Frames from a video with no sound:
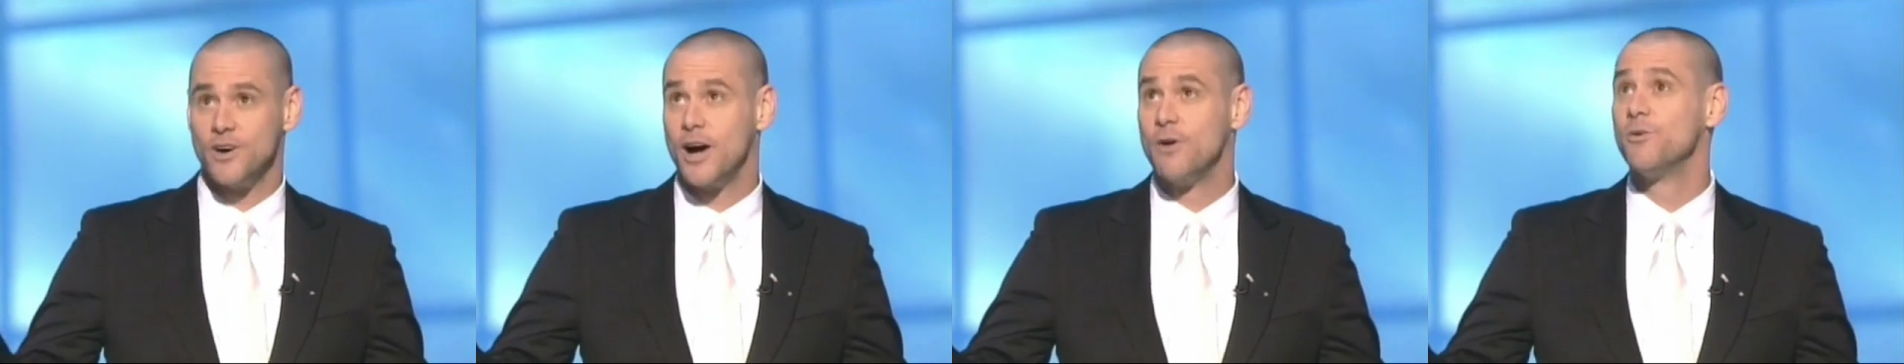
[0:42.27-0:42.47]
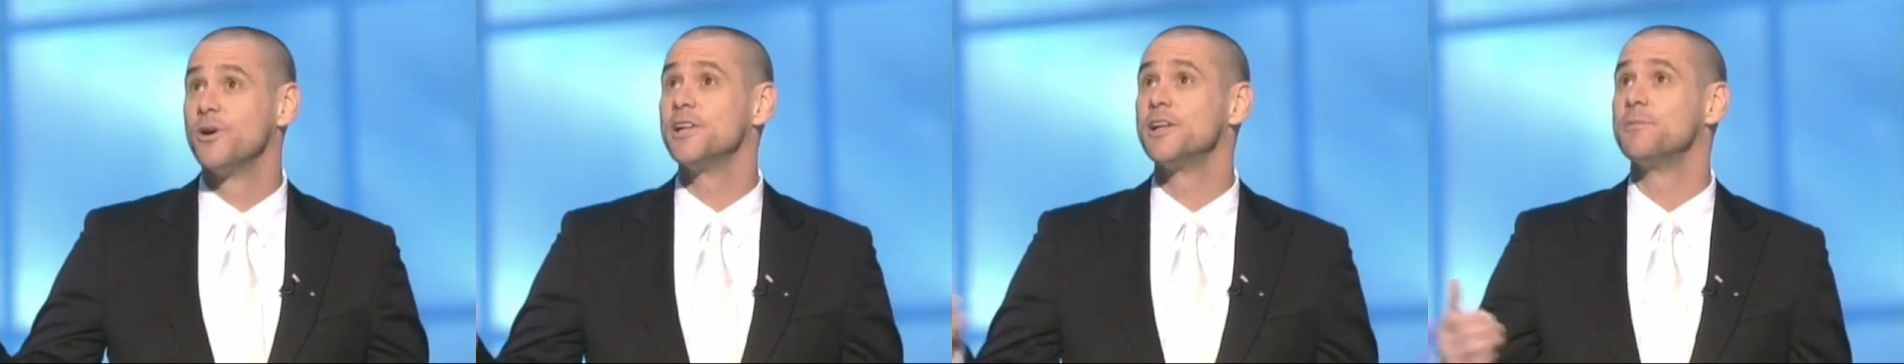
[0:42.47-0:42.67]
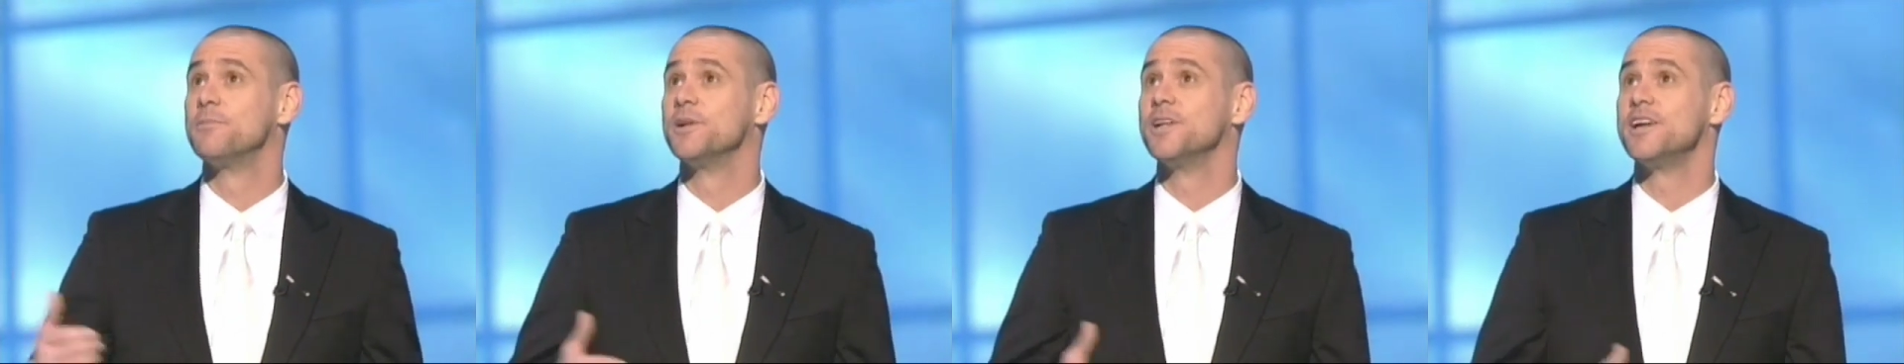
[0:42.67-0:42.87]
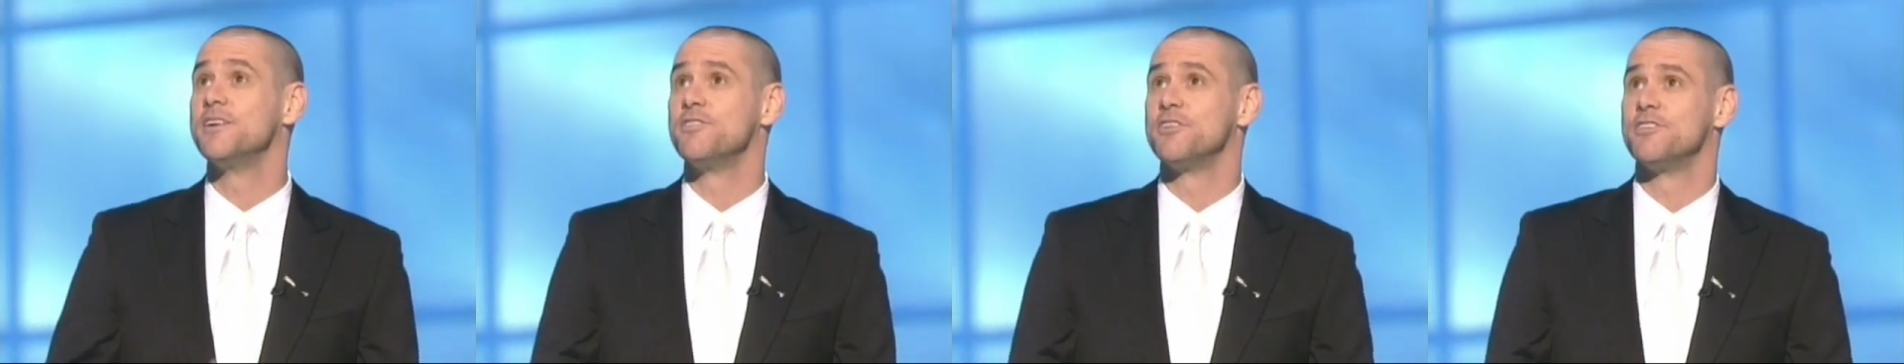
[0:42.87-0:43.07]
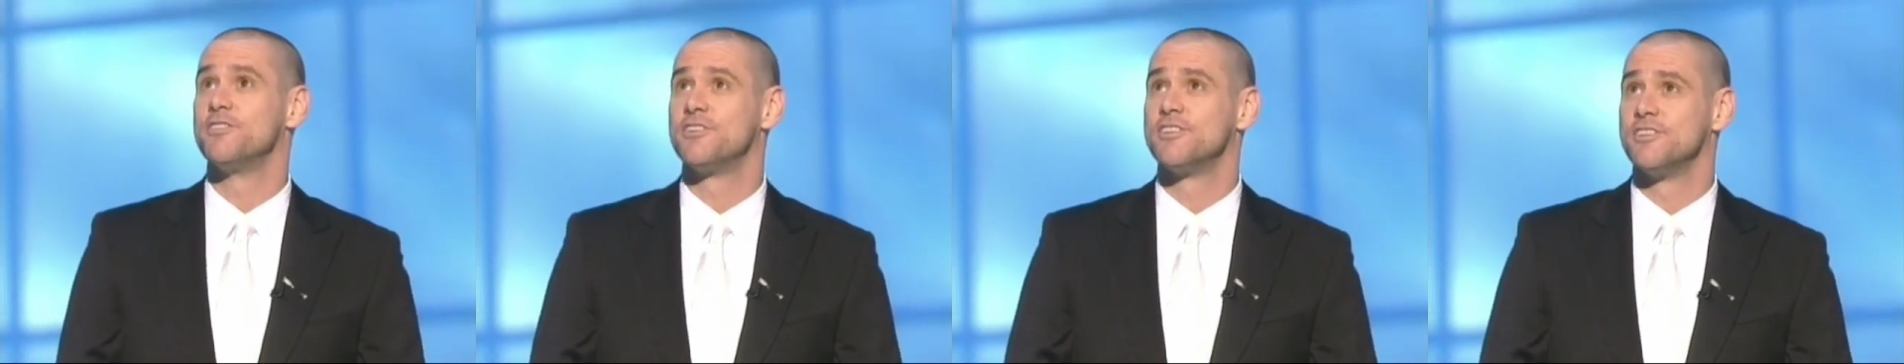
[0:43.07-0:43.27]
I really
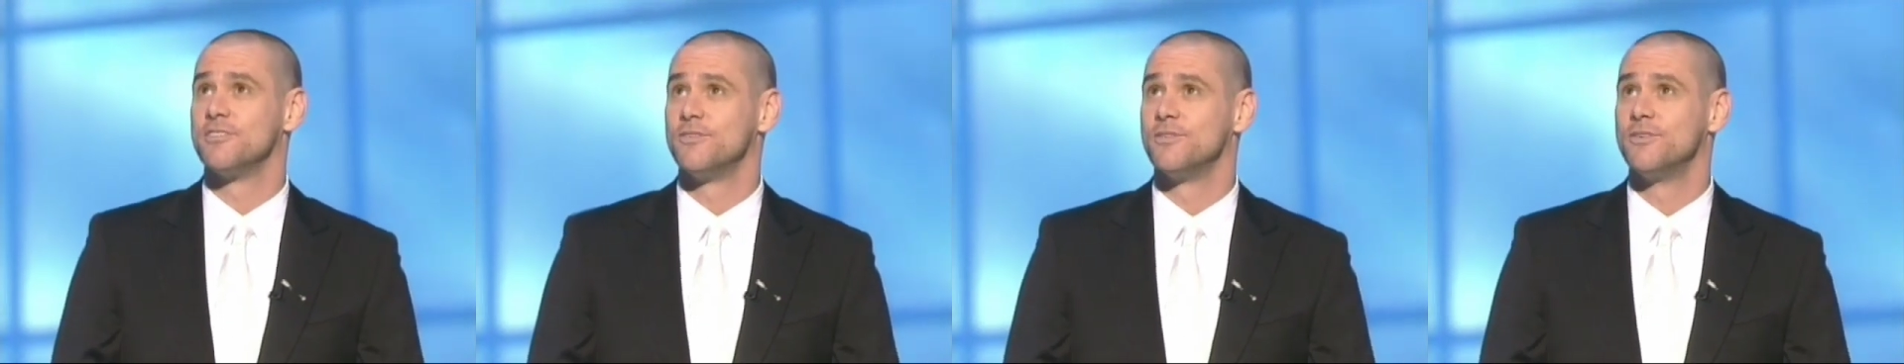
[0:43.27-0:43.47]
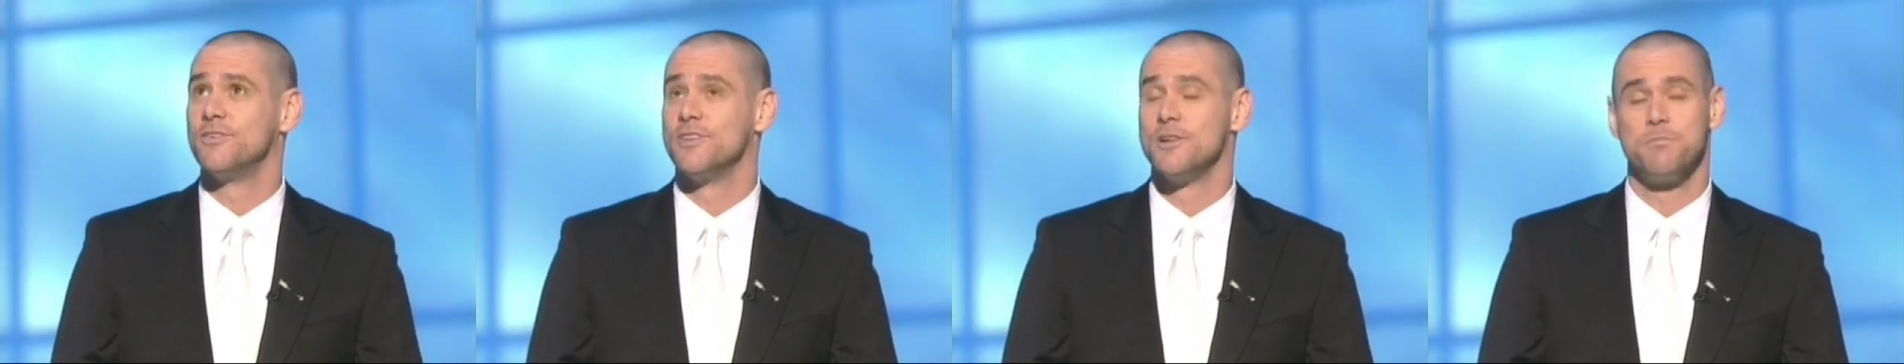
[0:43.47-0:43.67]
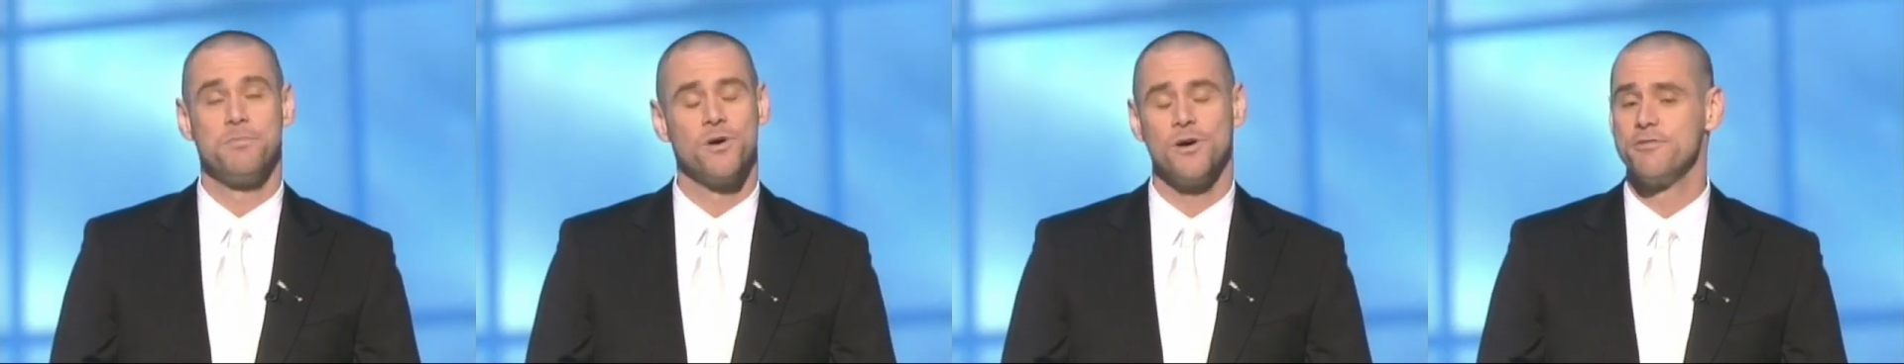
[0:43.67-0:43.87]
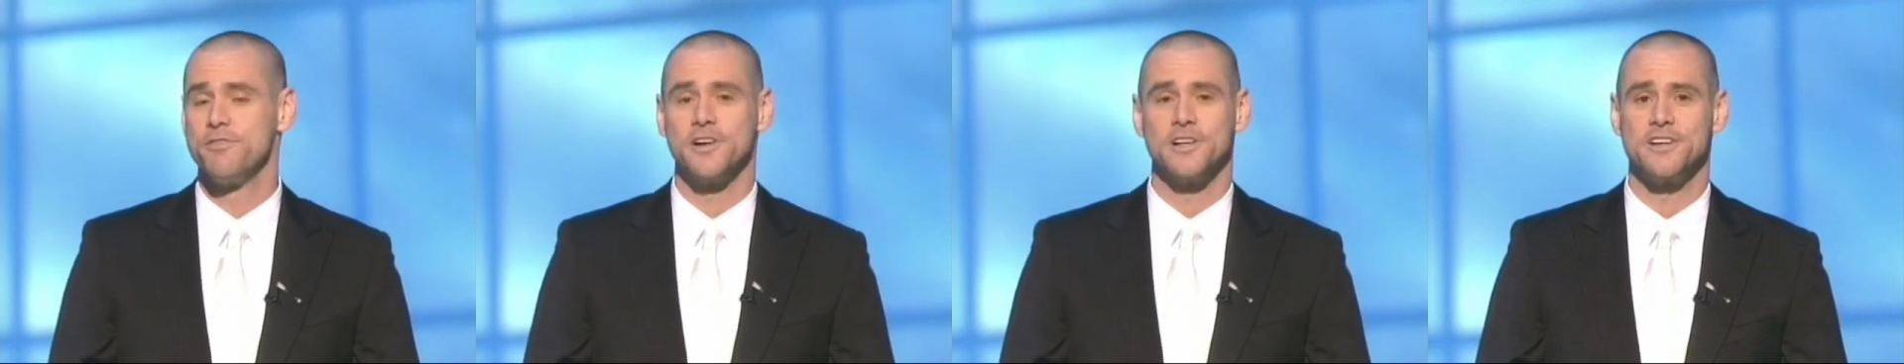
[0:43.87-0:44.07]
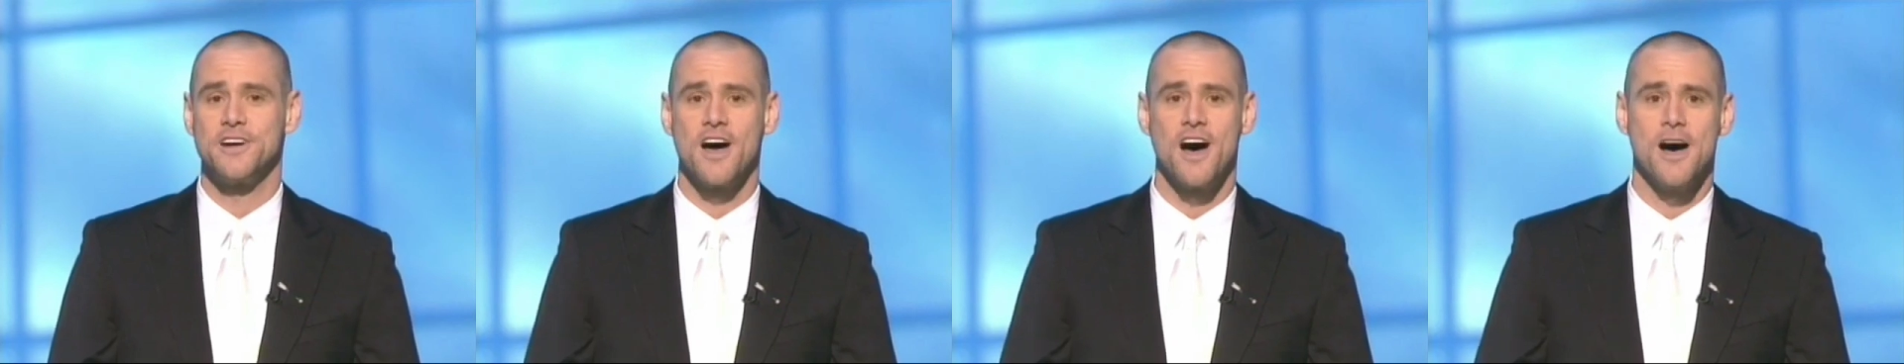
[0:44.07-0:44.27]
believe is the
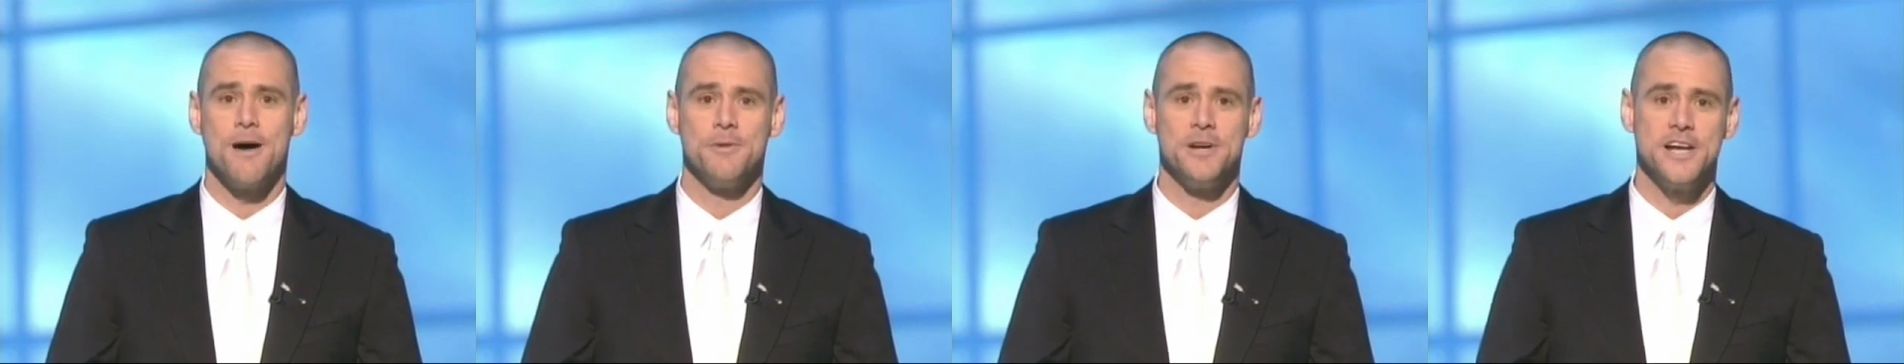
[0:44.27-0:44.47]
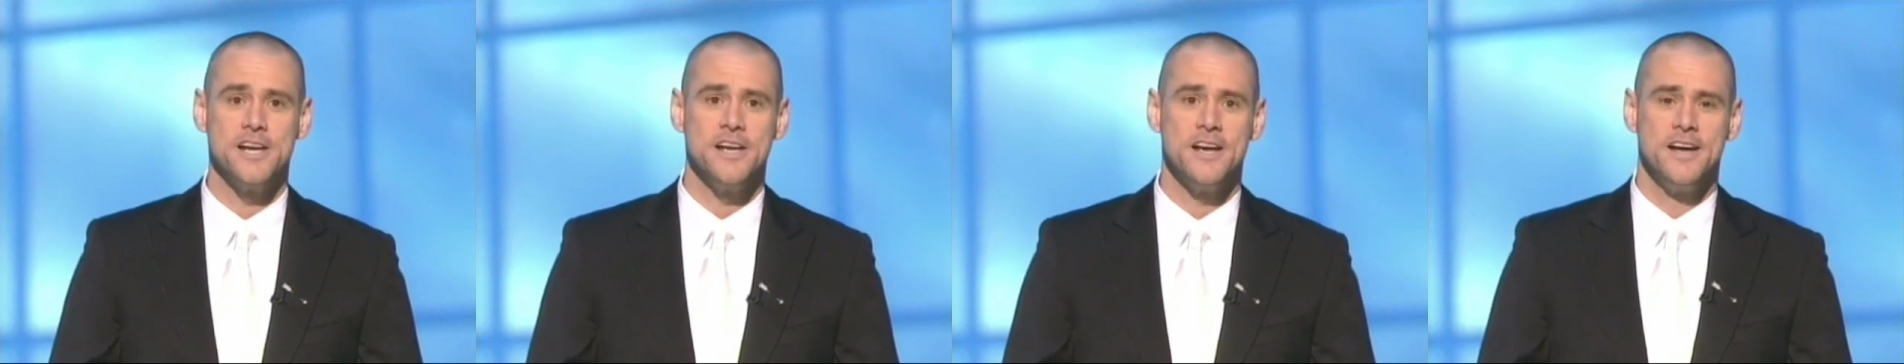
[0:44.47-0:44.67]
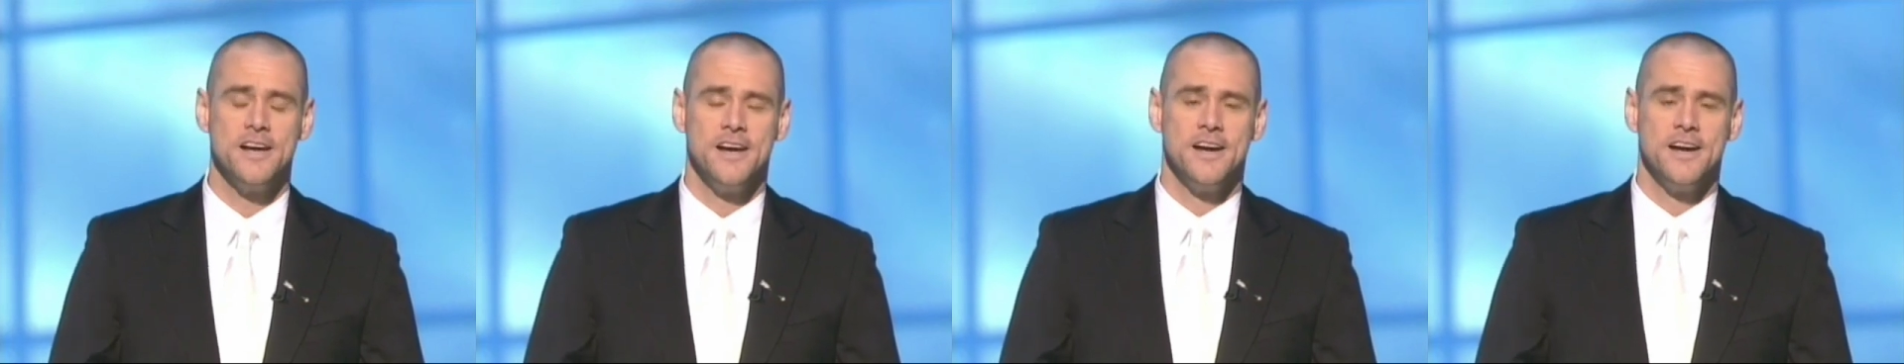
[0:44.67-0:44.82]
perfect comedy.